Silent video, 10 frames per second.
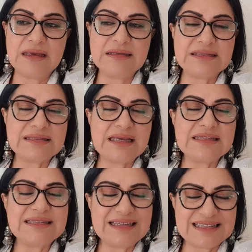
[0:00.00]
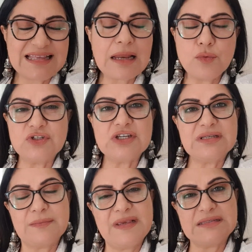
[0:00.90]
It's the sun, which
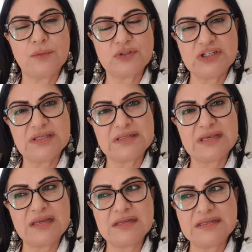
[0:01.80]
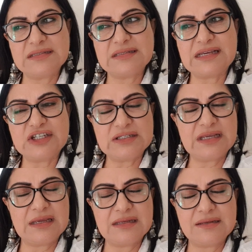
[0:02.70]
is
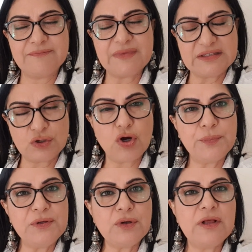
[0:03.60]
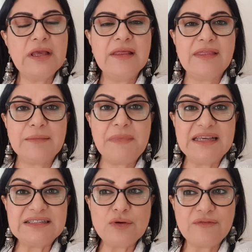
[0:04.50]
in Scorpio, that
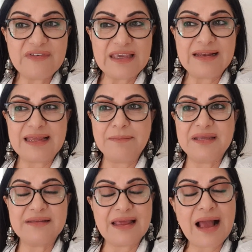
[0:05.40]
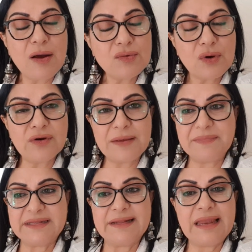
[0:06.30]
makes you feel a bit down or a
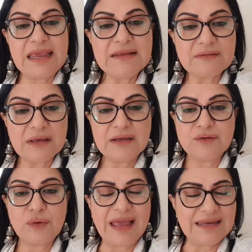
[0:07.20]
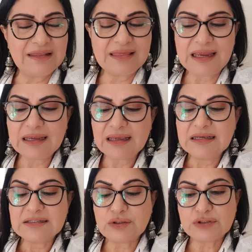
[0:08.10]
bit late to anything.
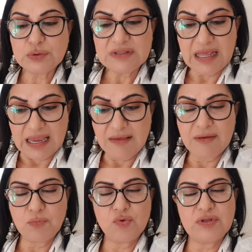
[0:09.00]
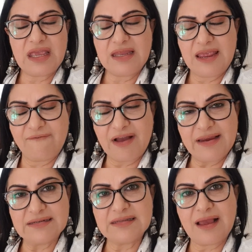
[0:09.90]
So today, the moon in a
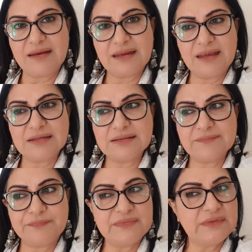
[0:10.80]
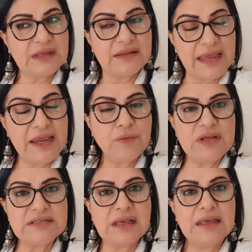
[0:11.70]
fire sign in
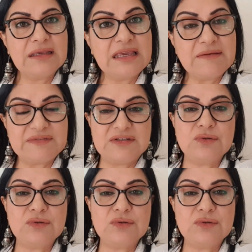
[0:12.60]
Aries gives